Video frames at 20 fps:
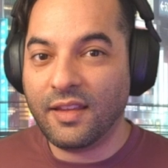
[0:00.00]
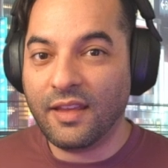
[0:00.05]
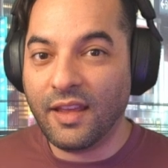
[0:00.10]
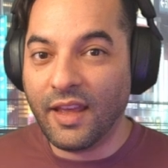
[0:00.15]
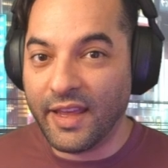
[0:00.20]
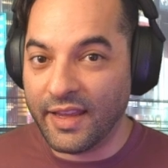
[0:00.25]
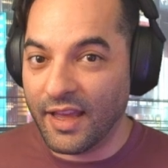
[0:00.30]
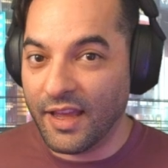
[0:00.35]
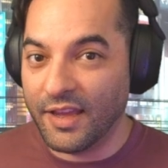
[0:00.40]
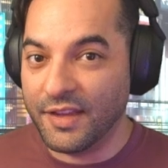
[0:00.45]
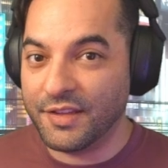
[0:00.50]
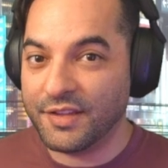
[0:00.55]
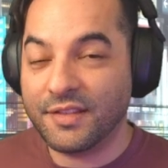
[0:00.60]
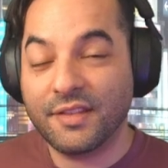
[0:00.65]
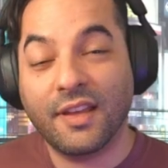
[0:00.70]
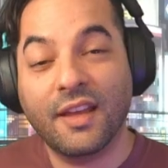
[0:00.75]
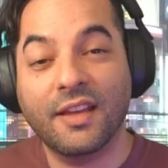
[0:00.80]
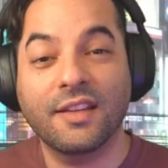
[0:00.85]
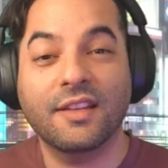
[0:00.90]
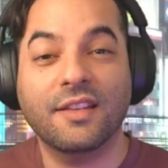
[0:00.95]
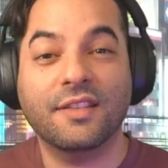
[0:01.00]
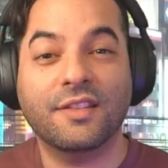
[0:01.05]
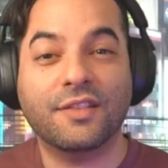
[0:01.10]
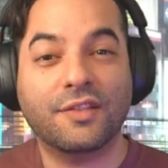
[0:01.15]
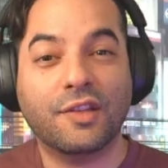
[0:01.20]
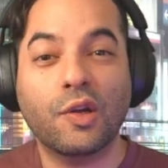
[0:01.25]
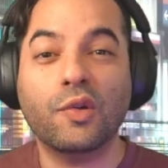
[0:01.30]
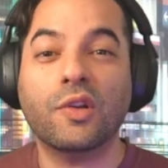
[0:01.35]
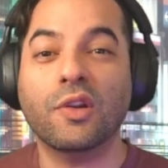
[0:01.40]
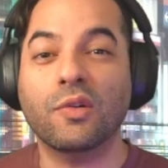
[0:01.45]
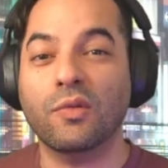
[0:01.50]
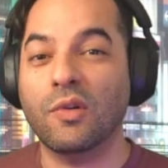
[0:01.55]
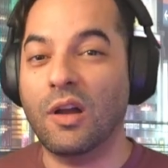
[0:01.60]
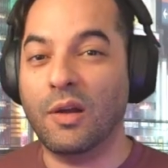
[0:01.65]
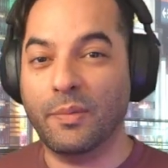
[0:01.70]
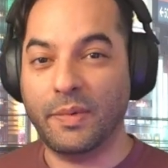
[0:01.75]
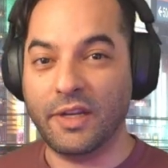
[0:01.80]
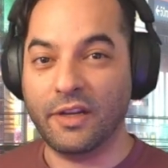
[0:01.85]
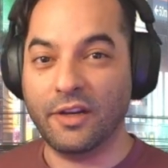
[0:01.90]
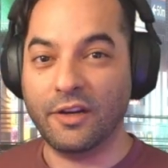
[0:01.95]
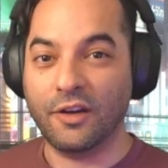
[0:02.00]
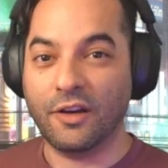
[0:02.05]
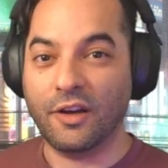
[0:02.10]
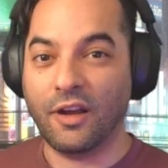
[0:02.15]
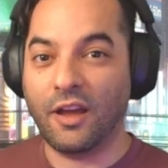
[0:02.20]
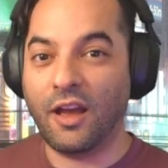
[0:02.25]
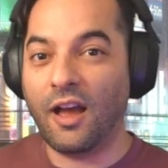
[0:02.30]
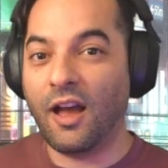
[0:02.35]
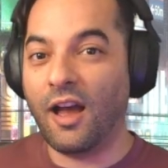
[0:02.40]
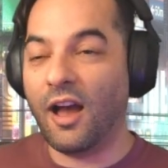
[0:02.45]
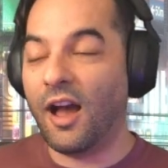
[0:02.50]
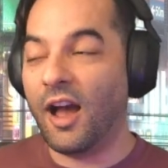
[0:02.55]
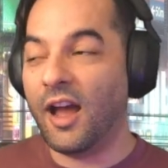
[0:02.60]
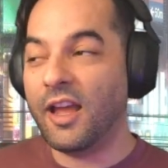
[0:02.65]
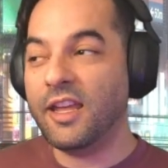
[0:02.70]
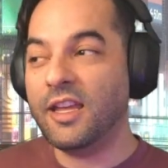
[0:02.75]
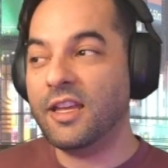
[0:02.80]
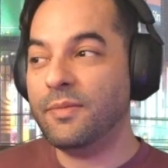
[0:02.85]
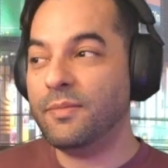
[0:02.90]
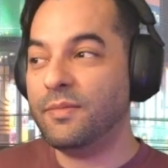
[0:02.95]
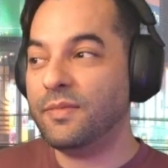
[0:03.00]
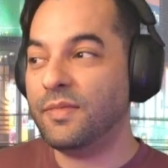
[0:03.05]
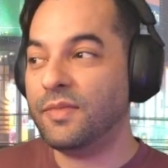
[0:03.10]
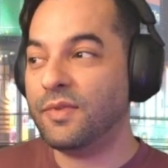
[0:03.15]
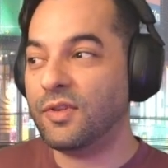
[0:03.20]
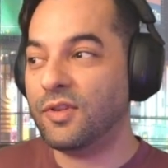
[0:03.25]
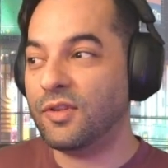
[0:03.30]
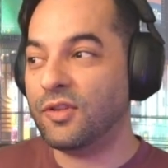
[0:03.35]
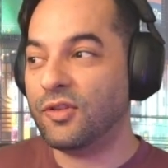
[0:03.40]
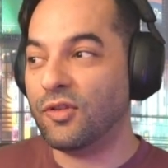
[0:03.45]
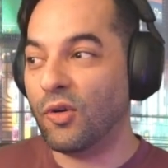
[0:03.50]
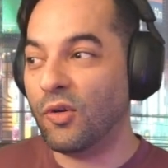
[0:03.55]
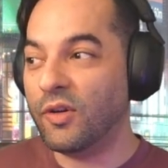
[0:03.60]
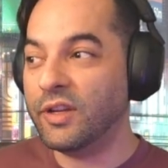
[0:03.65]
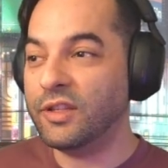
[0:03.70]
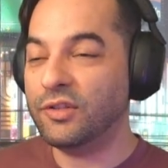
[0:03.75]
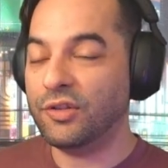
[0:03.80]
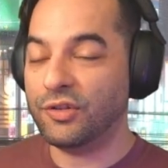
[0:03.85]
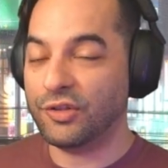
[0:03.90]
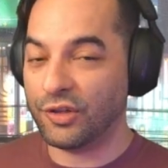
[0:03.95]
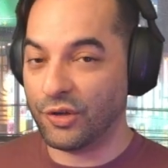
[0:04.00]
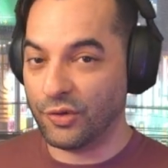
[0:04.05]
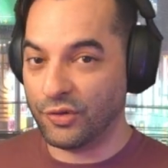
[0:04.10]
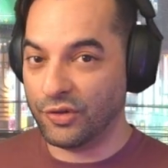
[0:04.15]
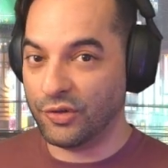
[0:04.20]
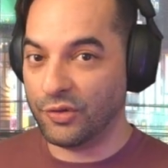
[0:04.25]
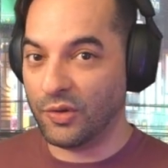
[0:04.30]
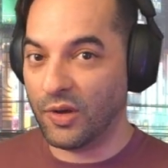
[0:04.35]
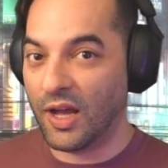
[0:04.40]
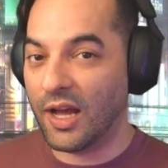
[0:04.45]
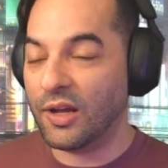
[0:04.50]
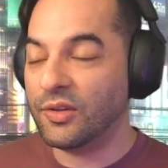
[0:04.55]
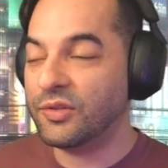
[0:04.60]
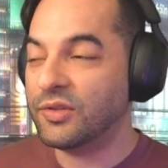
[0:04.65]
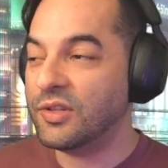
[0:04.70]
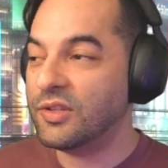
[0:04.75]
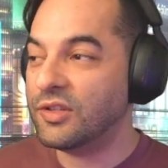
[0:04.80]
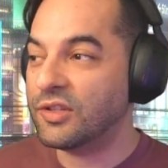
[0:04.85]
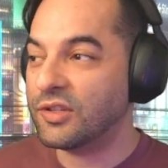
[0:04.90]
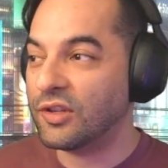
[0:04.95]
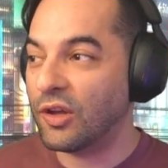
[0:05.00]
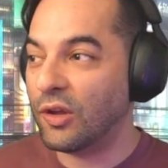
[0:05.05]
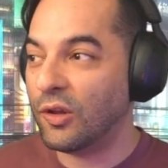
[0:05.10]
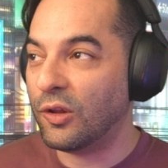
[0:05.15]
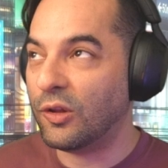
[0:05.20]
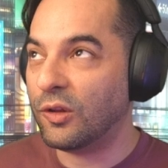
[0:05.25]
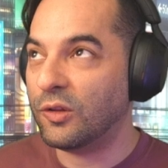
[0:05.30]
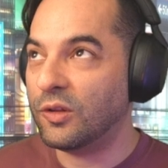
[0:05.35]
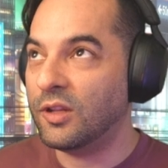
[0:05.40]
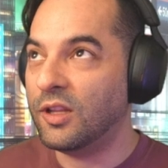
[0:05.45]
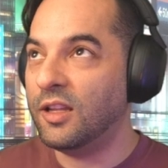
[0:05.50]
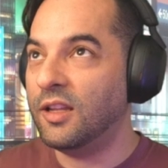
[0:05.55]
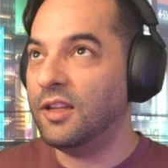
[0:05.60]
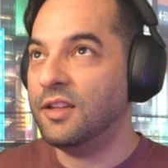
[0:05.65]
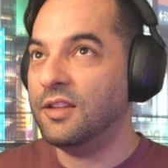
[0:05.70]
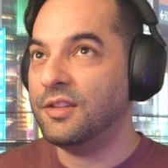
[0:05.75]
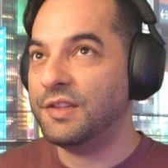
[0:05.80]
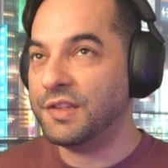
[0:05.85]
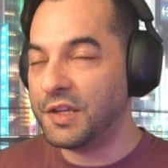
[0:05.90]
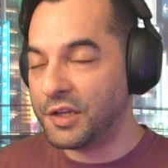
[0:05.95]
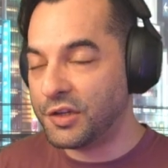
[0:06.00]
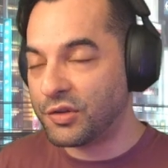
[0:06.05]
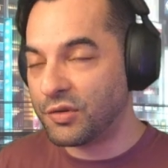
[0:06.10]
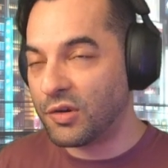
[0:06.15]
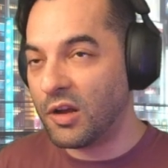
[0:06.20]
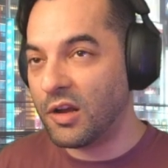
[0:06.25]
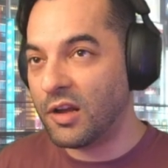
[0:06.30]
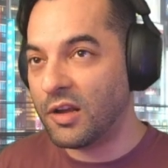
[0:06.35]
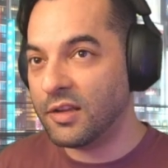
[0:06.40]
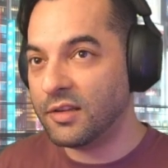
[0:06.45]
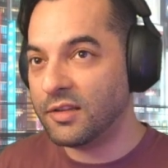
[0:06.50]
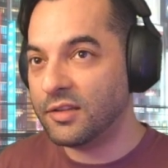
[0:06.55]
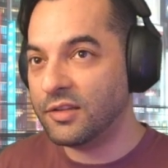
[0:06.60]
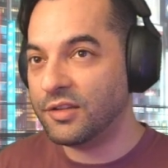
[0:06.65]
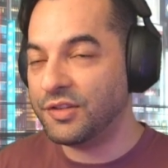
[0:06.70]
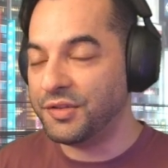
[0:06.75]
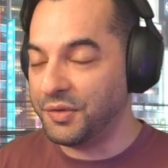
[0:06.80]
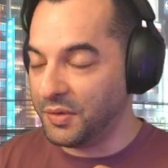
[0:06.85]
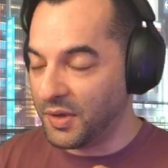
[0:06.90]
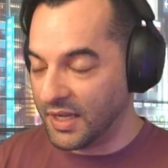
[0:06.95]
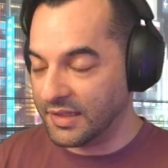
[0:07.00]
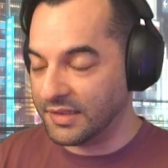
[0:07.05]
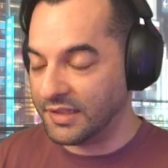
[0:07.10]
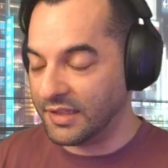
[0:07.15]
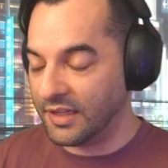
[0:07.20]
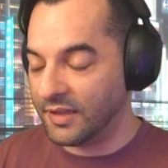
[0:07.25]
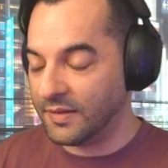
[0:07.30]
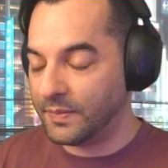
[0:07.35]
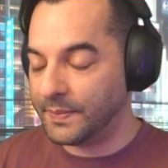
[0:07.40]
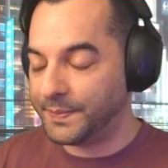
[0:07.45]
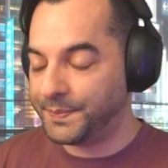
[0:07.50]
Hey guys, it's Tokyo Rob here. I am going to show you how to install Citron to ESDE.